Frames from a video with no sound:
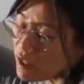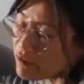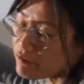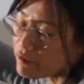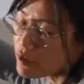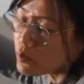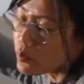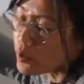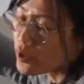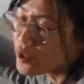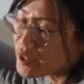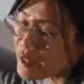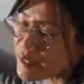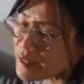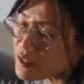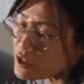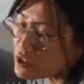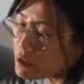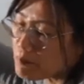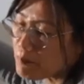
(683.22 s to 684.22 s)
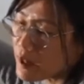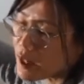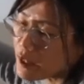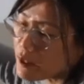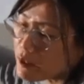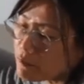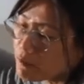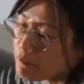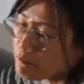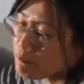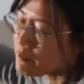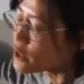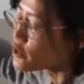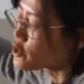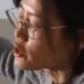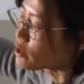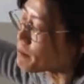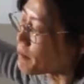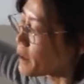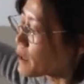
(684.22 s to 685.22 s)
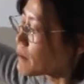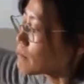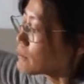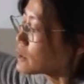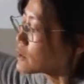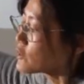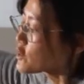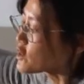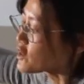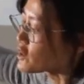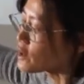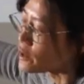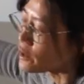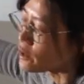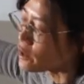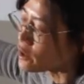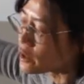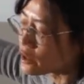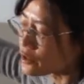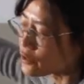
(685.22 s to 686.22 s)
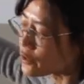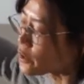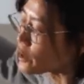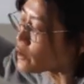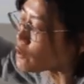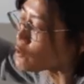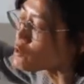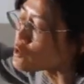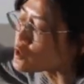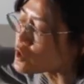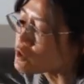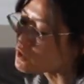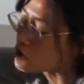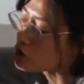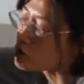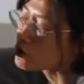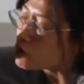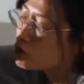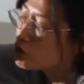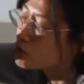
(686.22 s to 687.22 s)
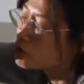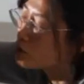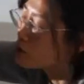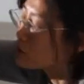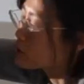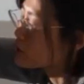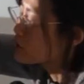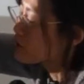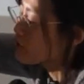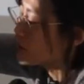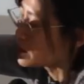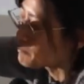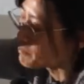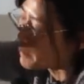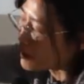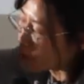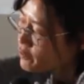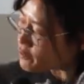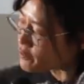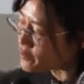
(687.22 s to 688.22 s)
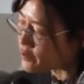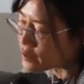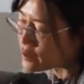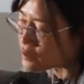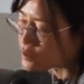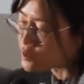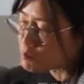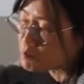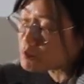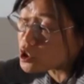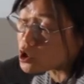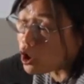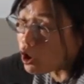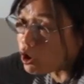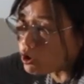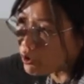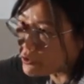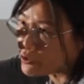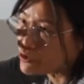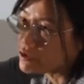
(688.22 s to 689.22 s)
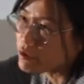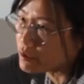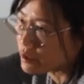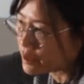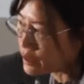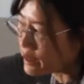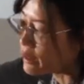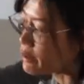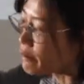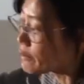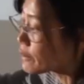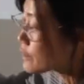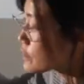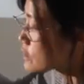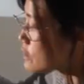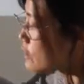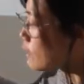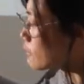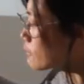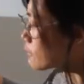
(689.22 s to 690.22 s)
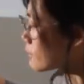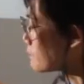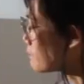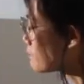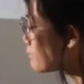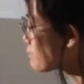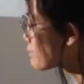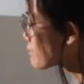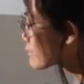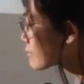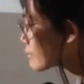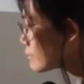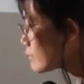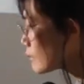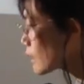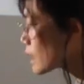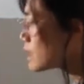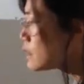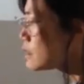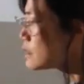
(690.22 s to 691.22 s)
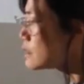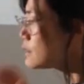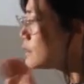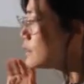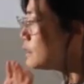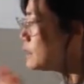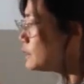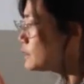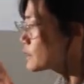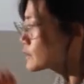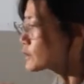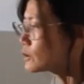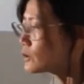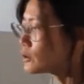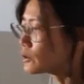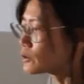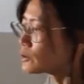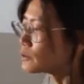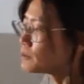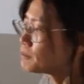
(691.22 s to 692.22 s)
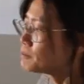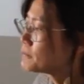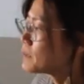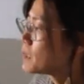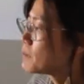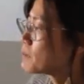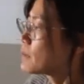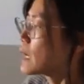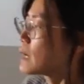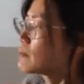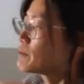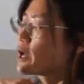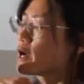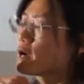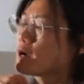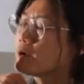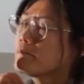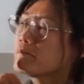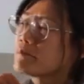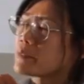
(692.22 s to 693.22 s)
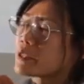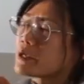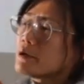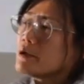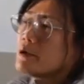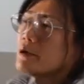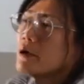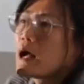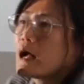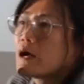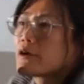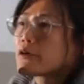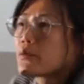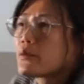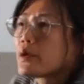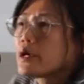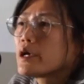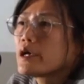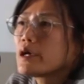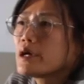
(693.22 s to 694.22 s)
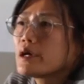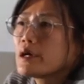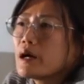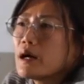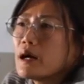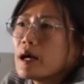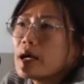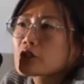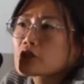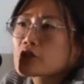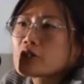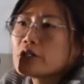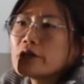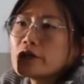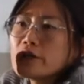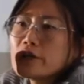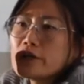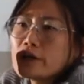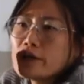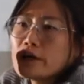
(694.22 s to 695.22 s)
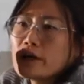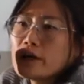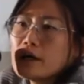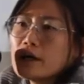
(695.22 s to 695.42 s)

everyone needs to pay pension payments, you can use it to develop other things beyond care itself. So, blah, blah. How do we actually